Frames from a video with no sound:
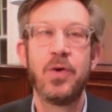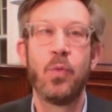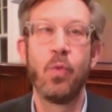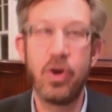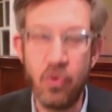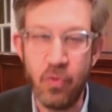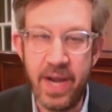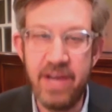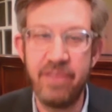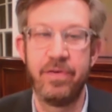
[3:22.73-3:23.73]
We're
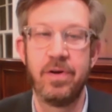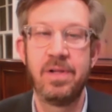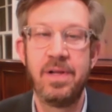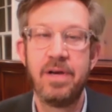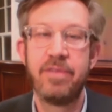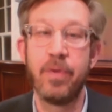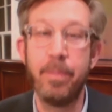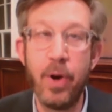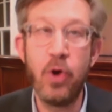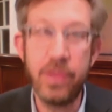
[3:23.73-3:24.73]
grateful for
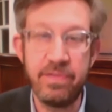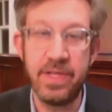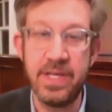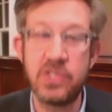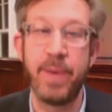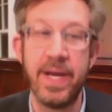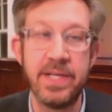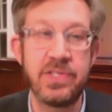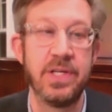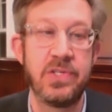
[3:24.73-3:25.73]
both of these
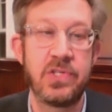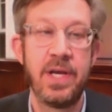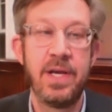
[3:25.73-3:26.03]
spaces